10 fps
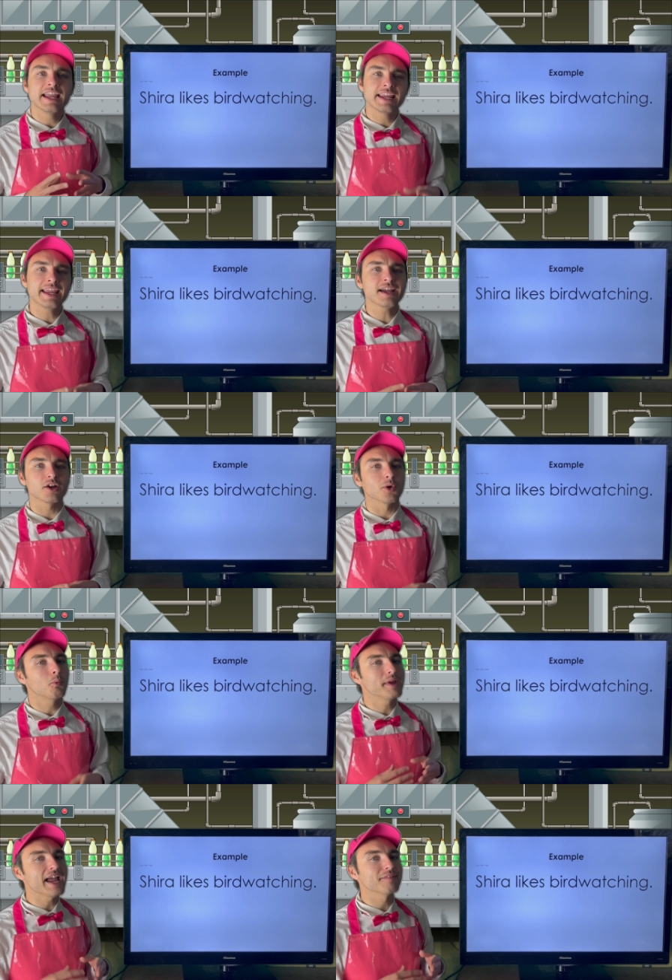Here
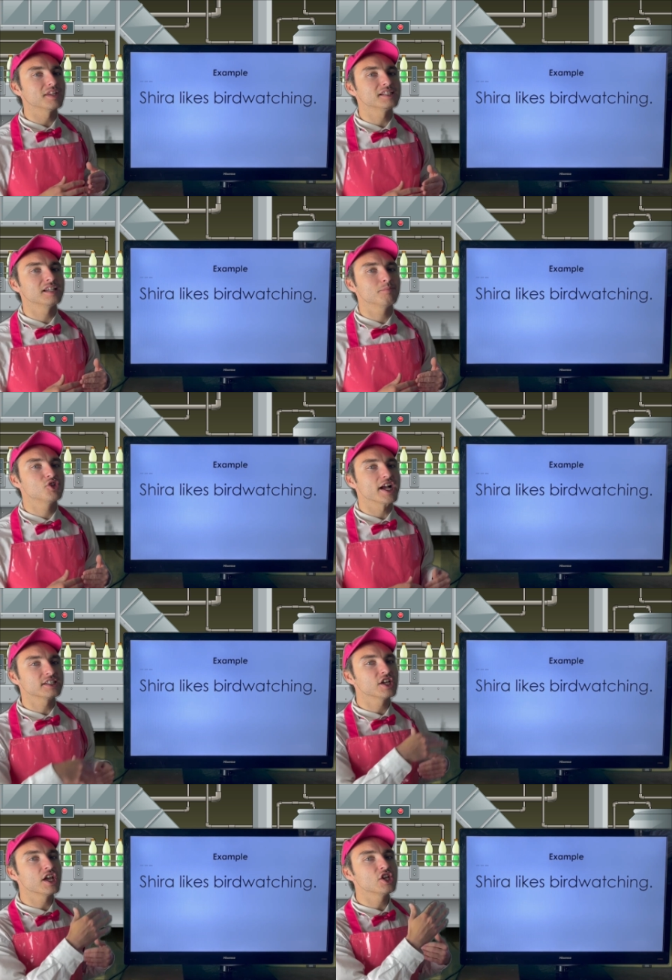we have the
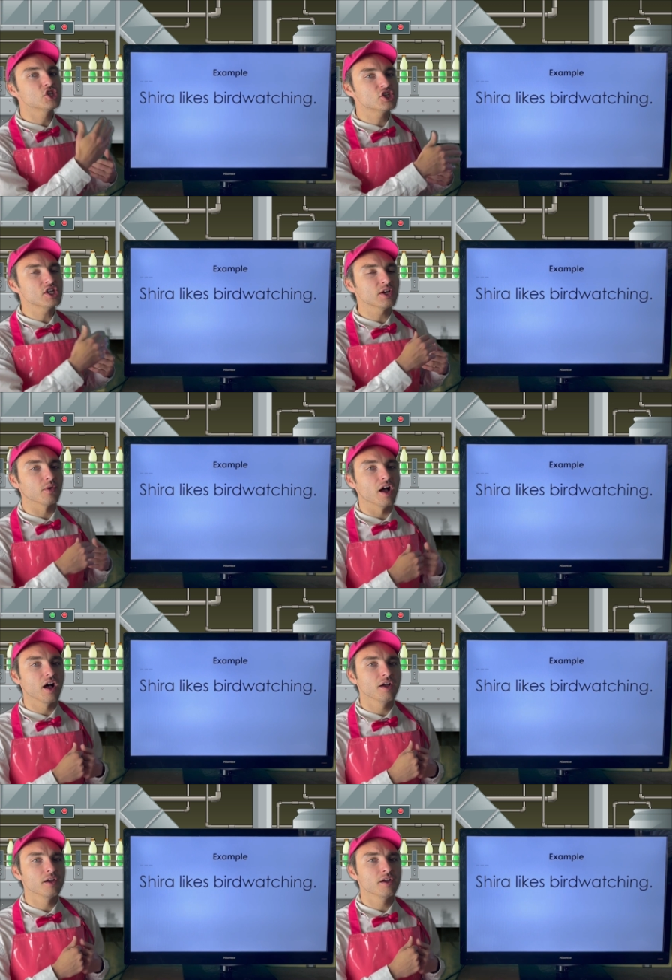subject Shira,